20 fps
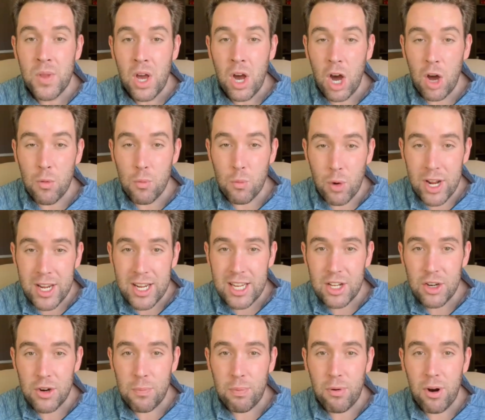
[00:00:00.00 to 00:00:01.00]
on ranking
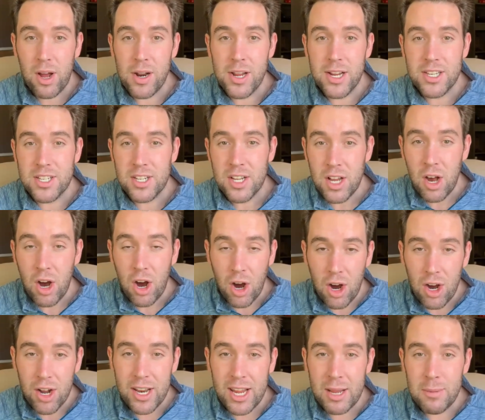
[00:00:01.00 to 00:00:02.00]
your product
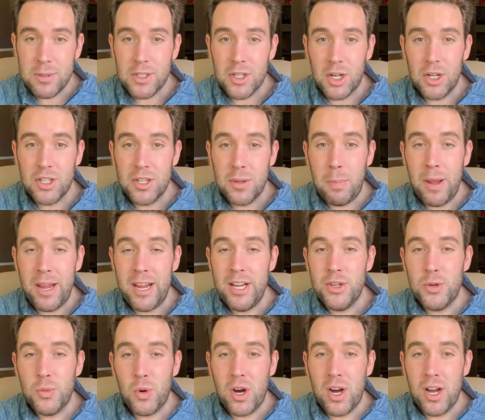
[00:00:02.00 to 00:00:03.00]
on Amazon to
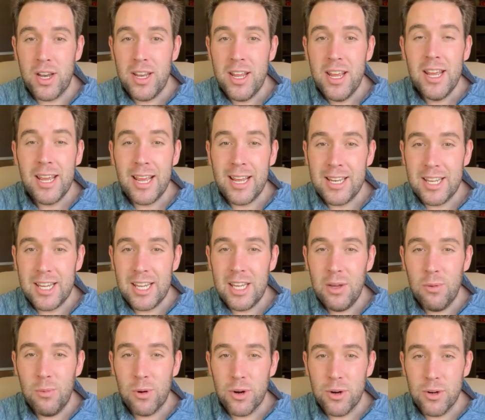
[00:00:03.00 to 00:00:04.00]
page 1 and
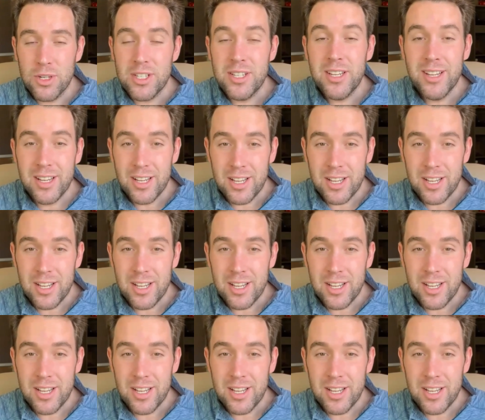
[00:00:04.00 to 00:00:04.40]
keywords